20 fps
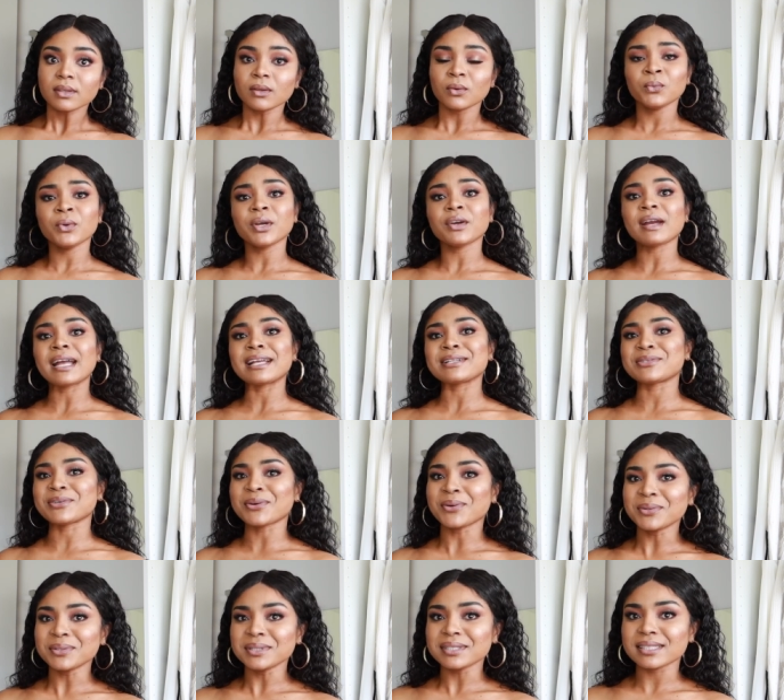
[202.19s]
where I
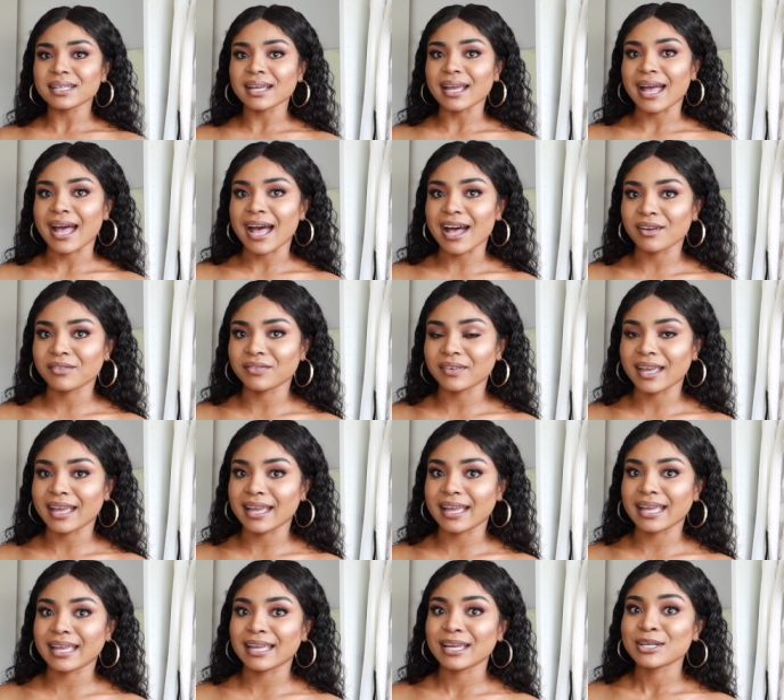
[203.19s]
don't have
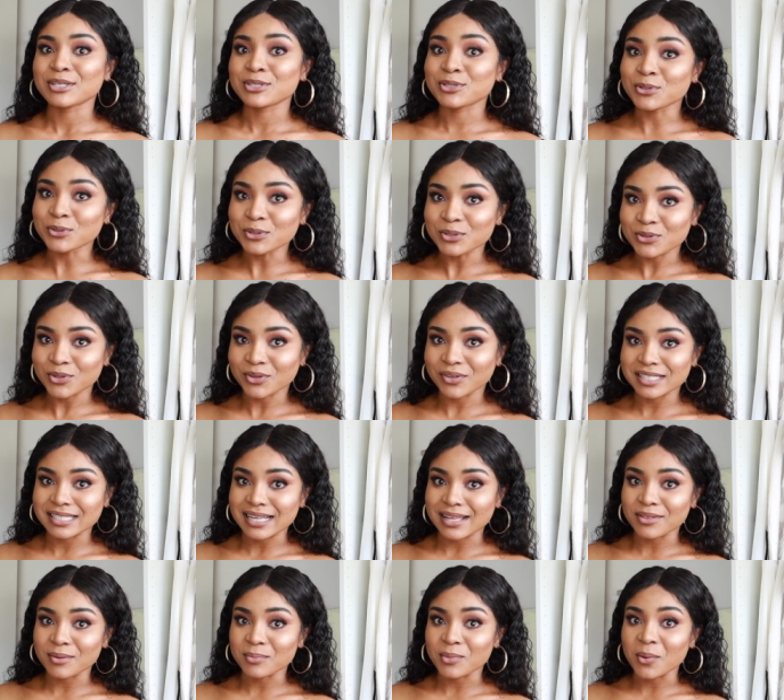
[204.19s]
a shoe storage
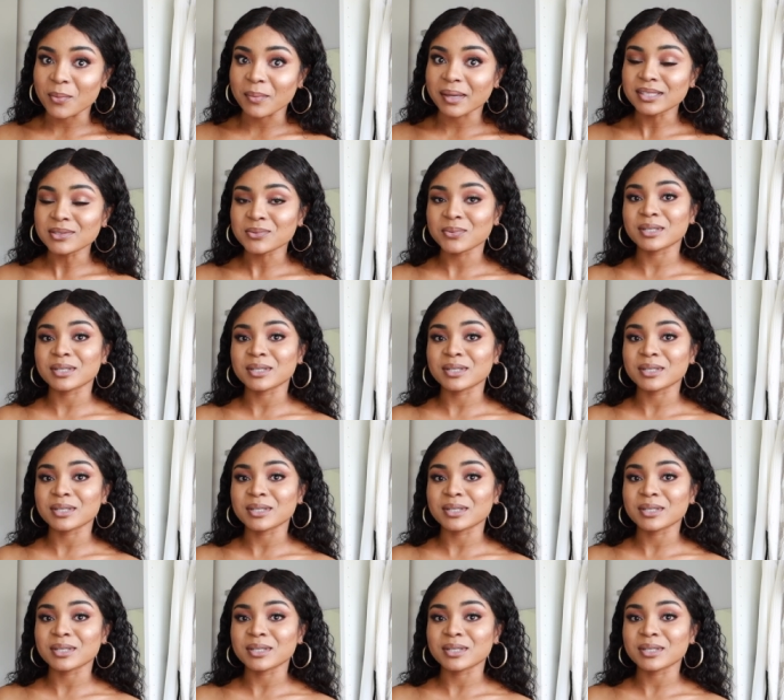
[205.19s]
at the moment,